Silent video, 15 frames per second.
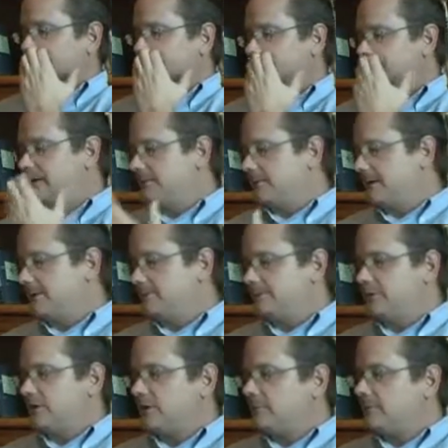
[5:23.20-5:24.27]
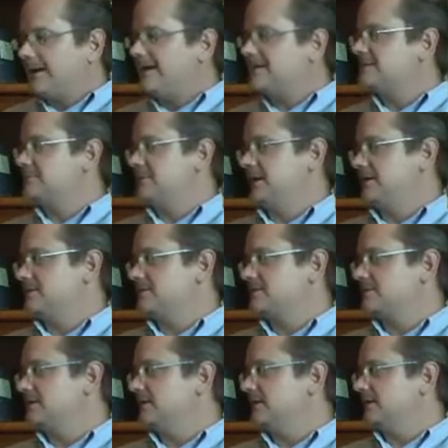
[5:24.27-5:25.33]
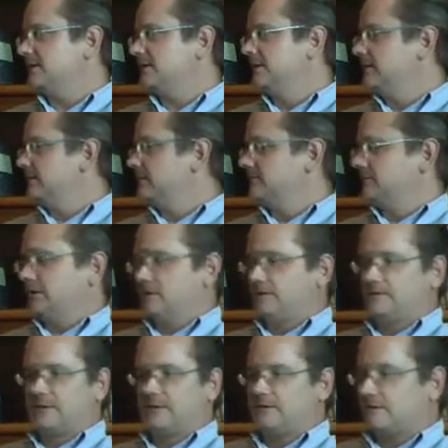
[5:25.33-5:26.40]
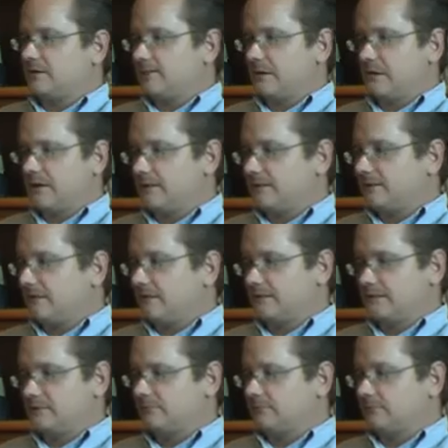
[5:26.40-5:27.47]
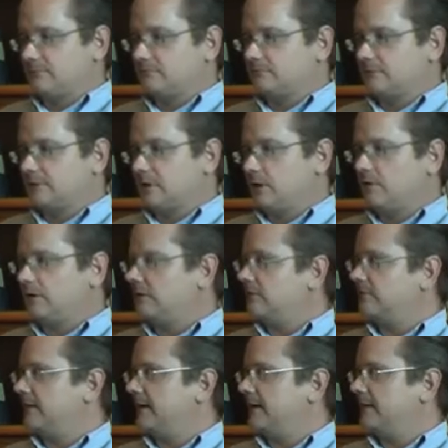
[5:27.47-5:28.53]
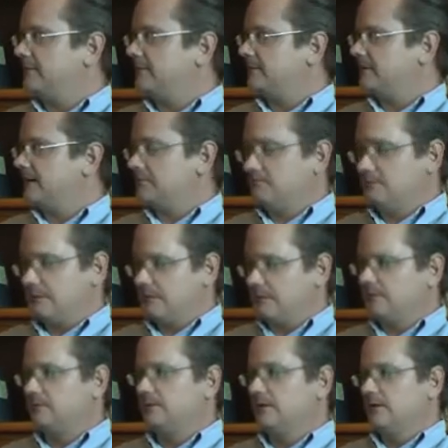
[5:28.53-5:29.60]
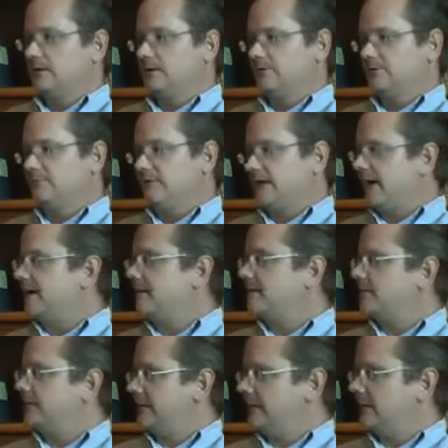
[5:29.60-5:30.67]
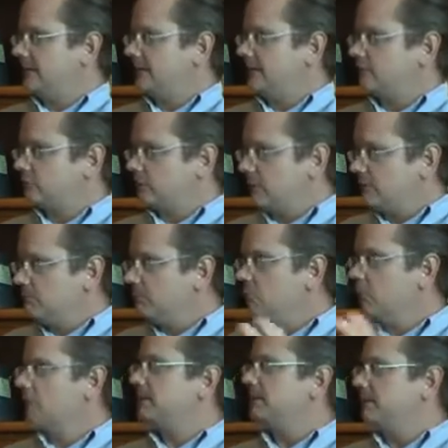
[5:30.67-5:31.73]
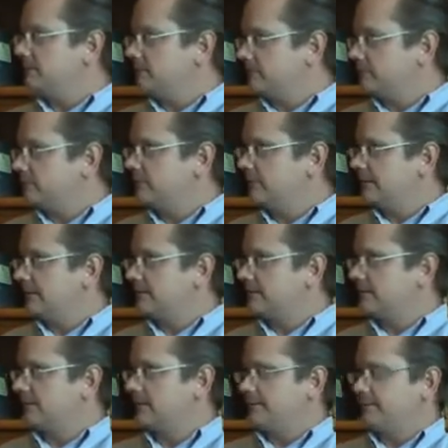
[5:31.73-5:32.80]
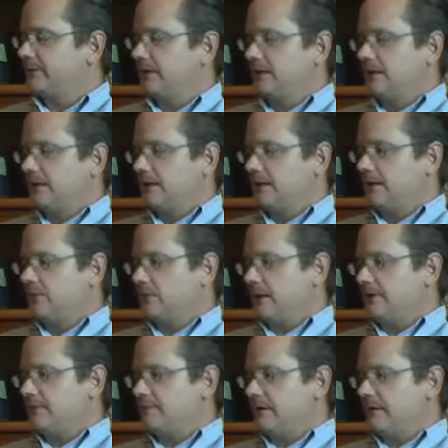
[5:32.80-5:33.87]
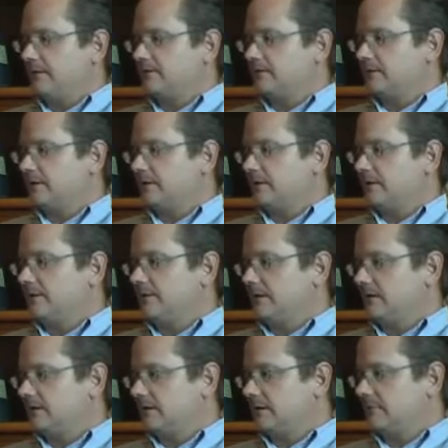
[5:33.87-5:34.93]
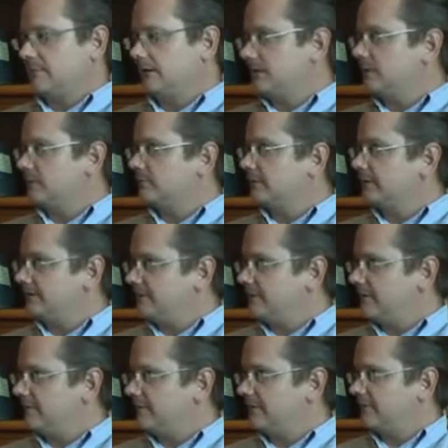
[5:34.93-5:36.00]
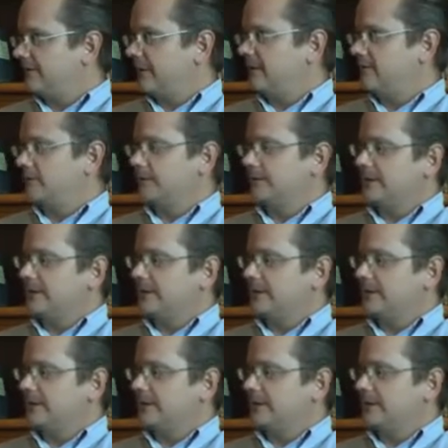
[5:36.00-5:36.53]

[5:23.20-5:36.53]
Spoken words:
Think about MySpace. These kids come on and take this coding space and they build value in it, drawing more people to it in a way that makes the company ultimately very, very valuable.